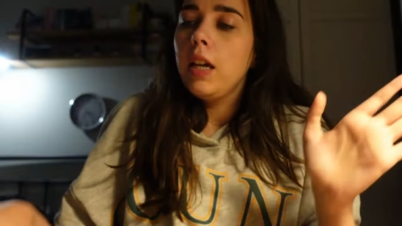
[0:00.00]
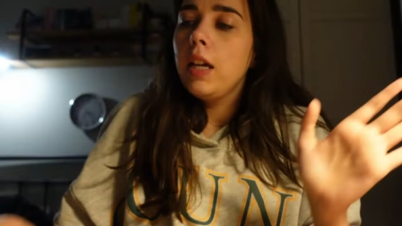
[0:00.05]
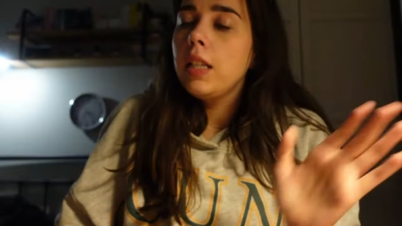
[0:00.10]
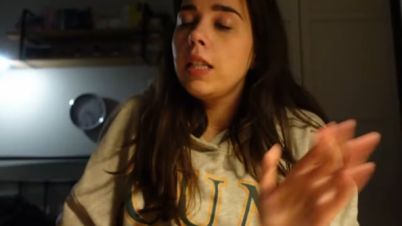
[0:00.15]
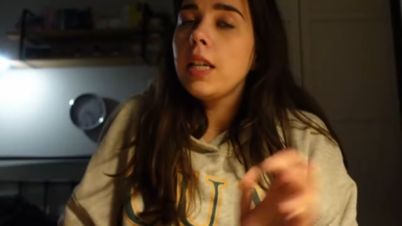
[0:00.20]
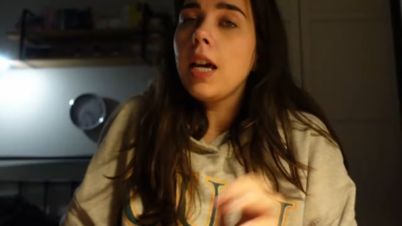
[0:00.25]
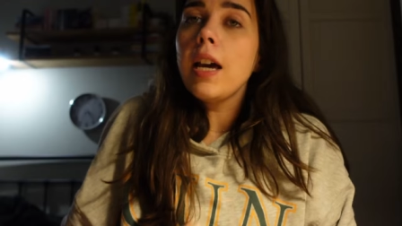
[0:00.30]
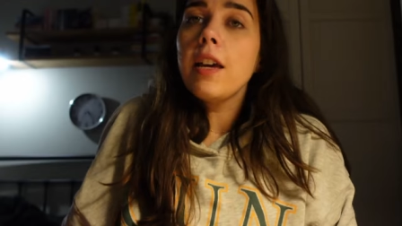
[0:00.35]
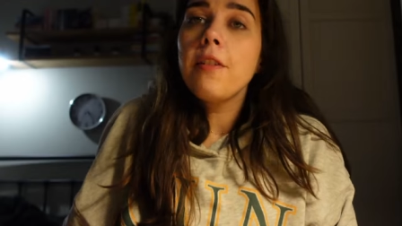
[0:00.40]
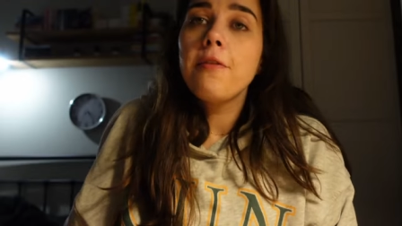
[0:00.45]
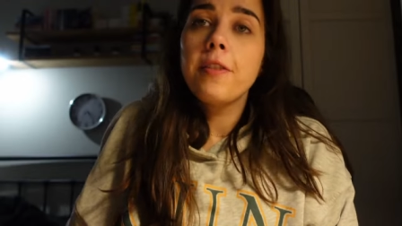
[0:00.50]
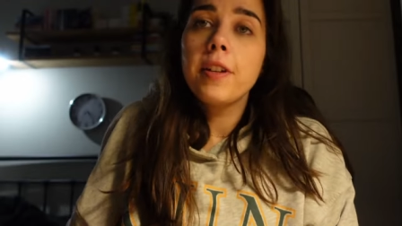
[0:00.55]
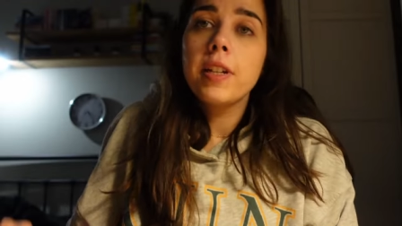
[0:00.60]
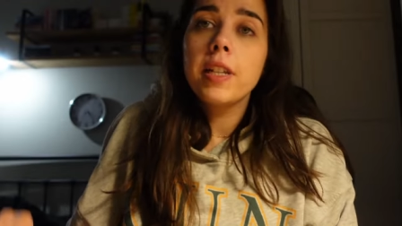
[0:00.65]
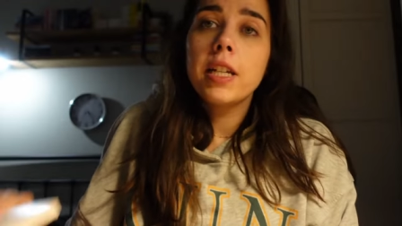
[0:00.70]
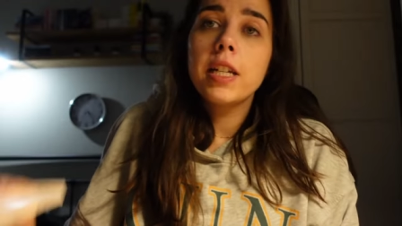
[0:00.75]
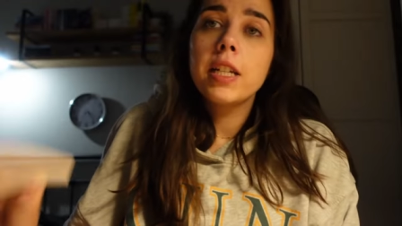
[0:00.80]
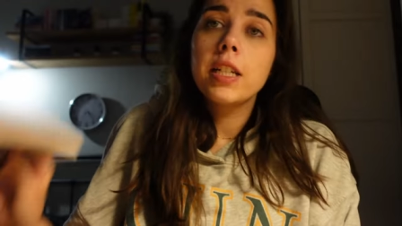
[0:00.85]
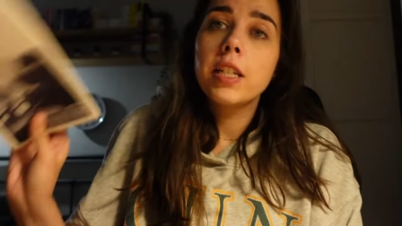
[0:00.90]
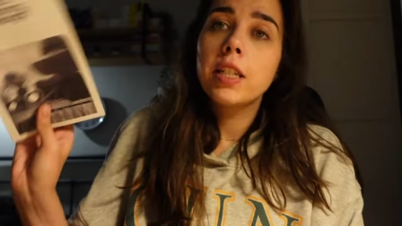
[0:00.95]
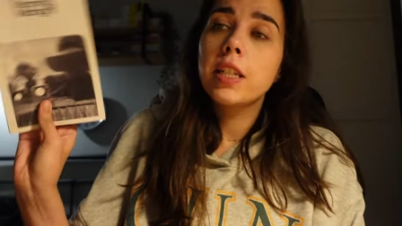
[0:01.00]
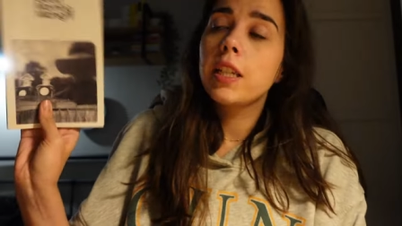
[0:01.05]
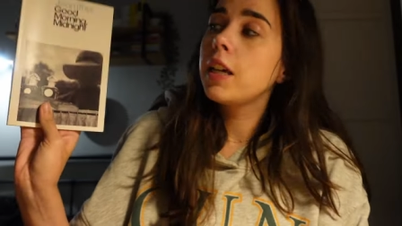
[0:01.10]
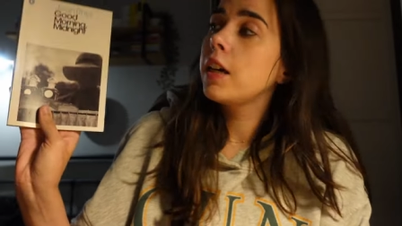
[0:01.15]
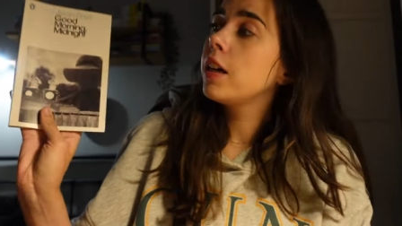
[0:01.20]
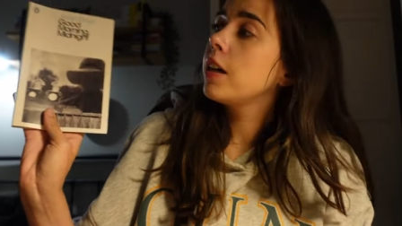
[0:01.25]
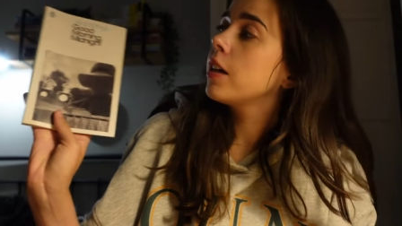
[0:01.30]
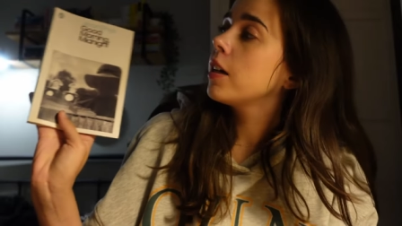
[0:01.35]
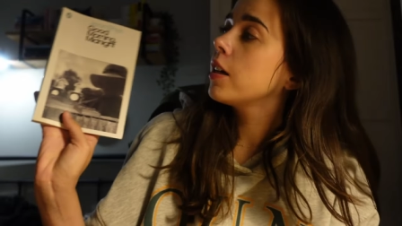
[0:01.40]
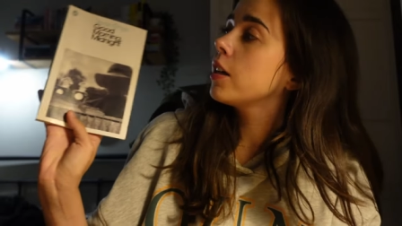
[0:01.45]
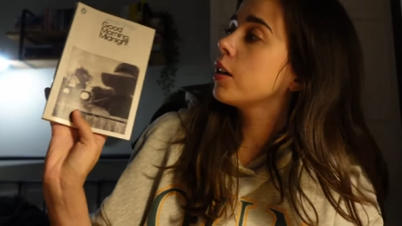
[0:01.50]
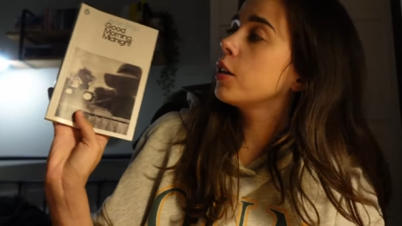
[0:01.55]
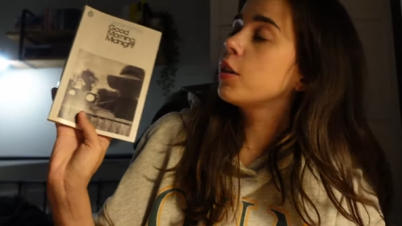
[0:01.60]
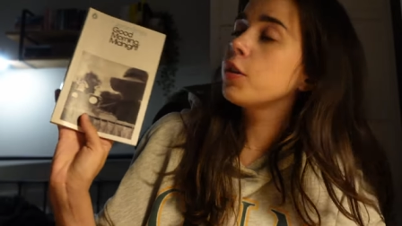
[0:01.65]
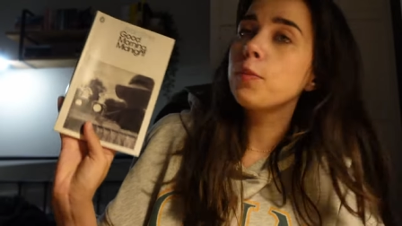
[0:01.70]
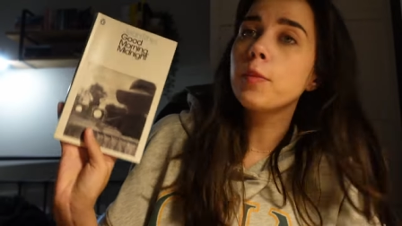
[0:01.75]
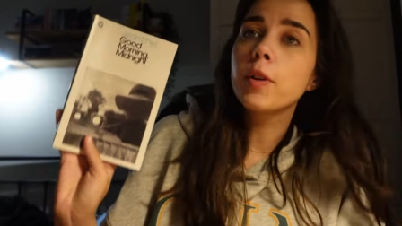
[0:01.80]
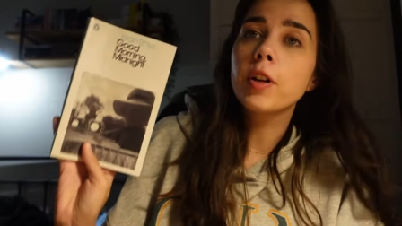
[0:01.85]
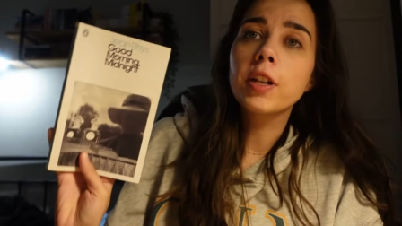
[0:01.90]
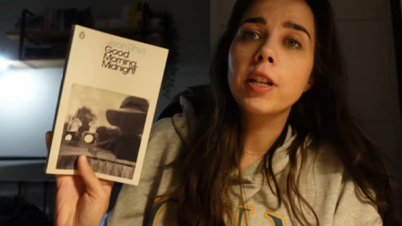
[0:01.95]
and I finished
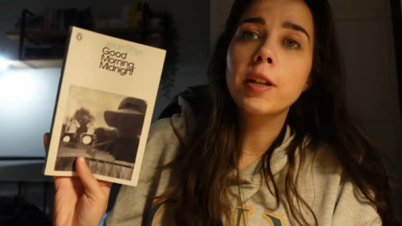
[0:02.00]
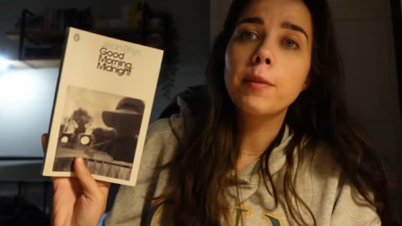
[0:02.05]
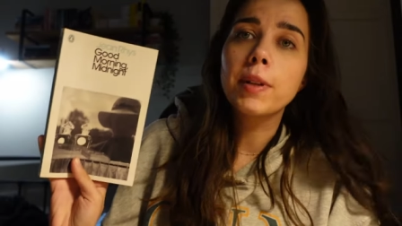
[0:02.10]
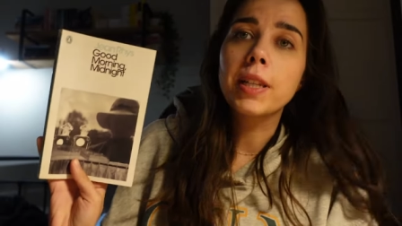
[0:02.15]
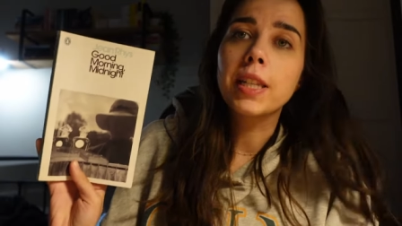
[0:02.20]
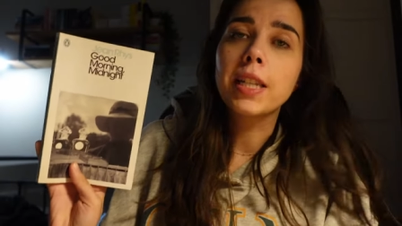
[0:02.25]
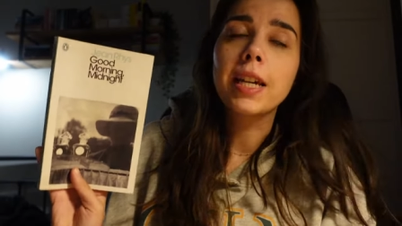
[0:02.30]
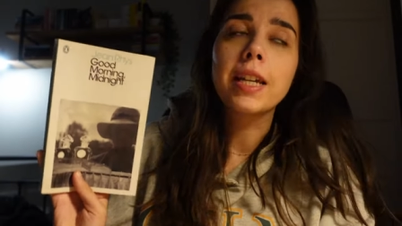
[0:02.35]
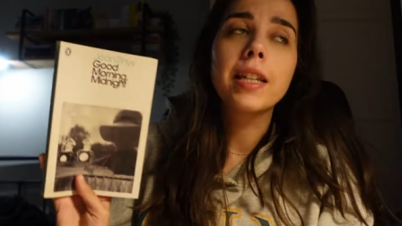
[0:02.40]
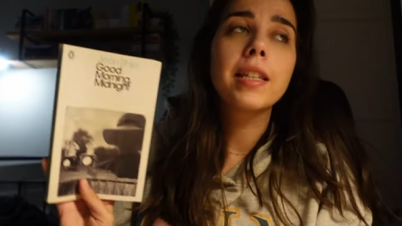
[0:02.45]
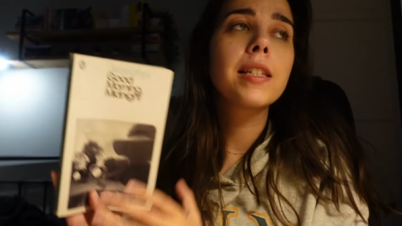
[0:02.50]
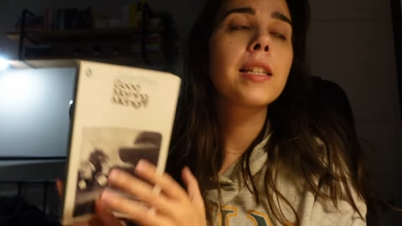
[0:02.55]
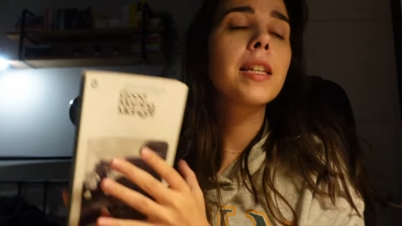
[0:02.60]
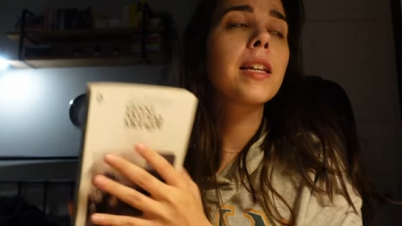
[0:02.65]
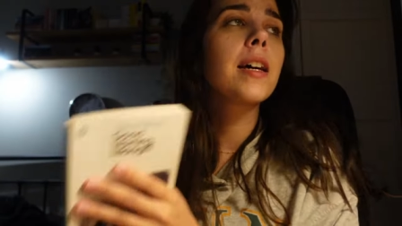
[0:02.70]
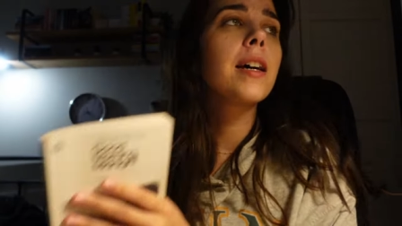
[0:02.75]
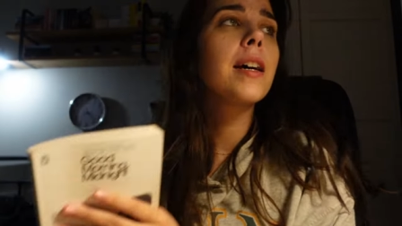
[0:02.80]
Good Morning Midnight.